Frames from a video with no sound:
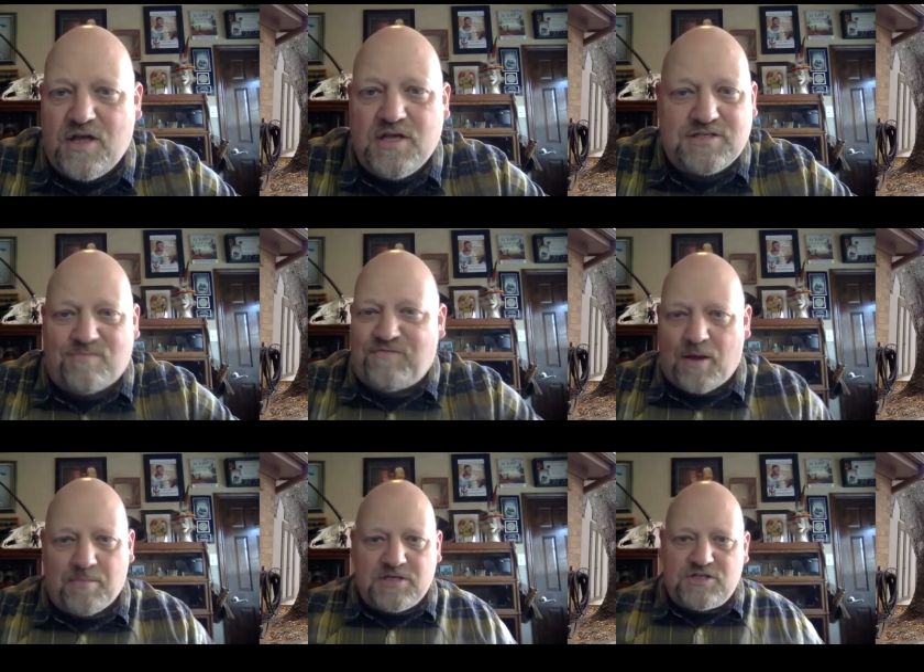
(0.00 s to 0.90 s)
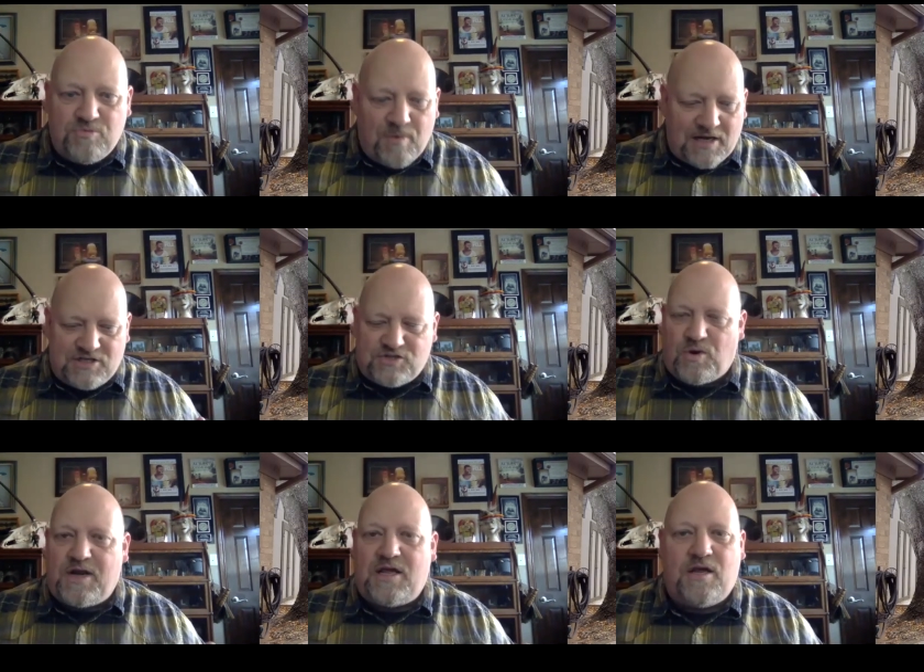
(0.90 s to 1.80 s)
Some families, you might just
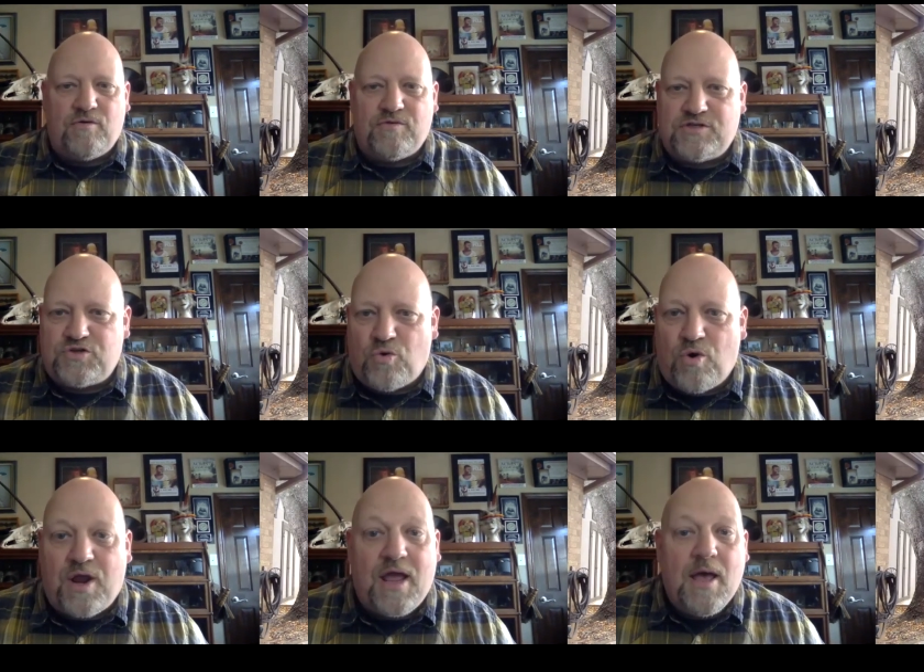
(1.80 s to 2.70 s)
want to hear the story,